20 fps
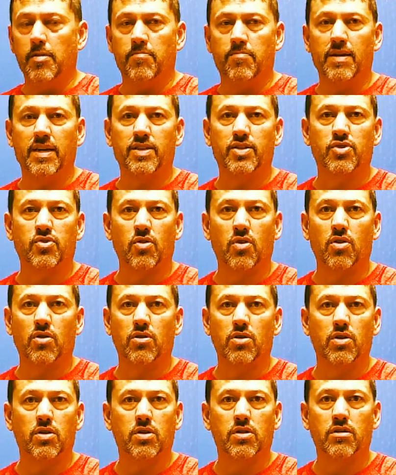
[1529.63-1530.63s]
Big,
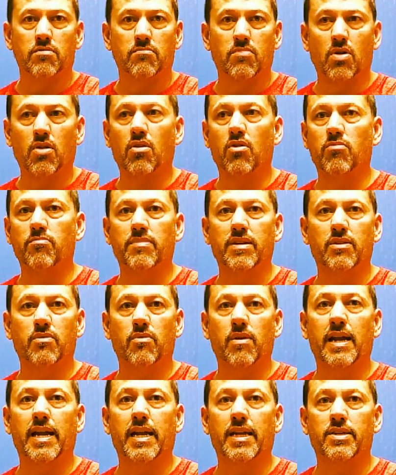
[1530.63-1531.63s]
strong hook and ball,
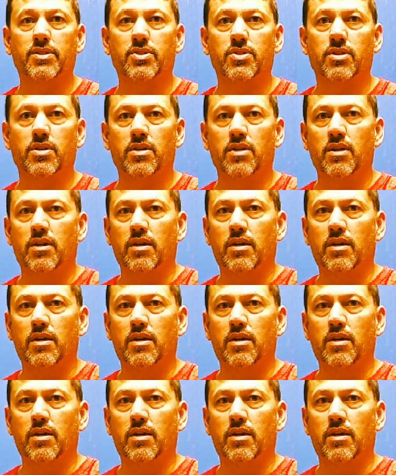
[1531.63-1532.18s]
mid-range,